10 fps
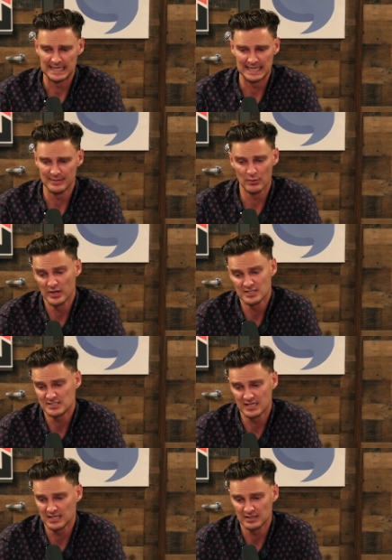uh, and we're
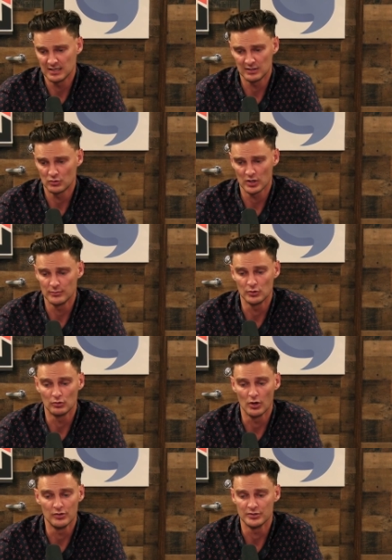seeing incredible
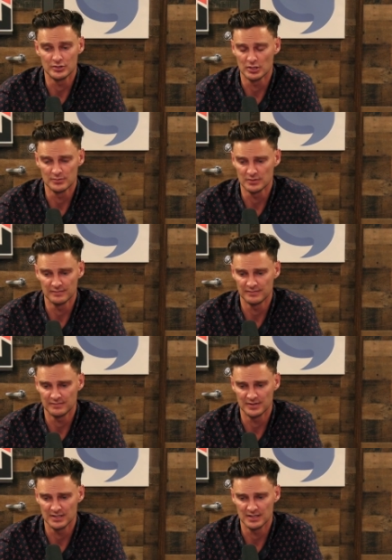growth in terms of
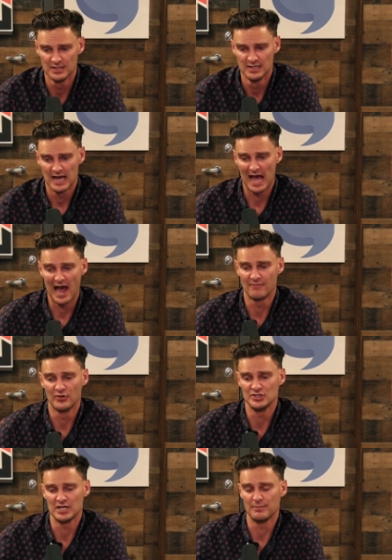the
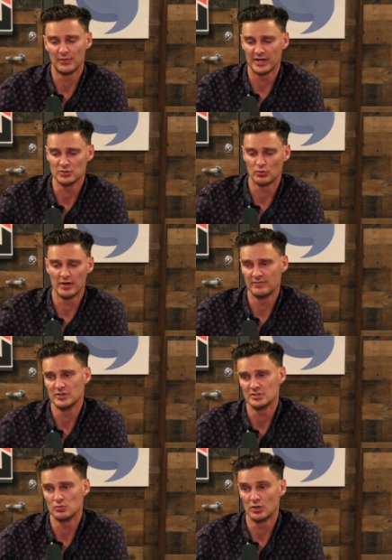average in-place rent
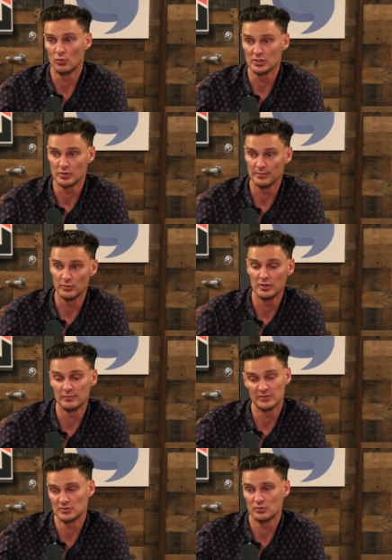versus what it was when we bought
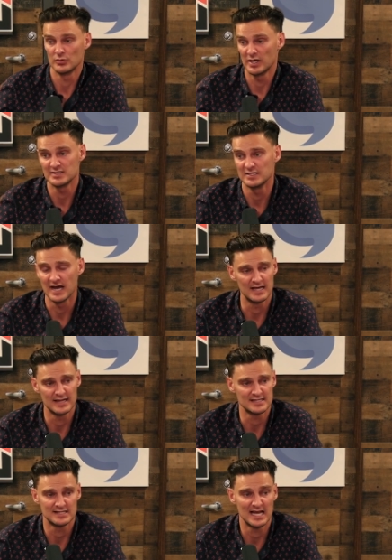it versus what we are today.
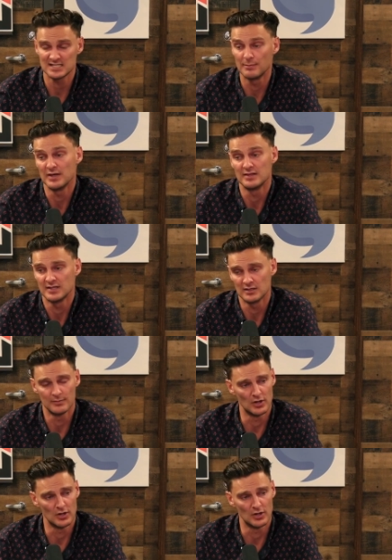And that's that's the big thing you're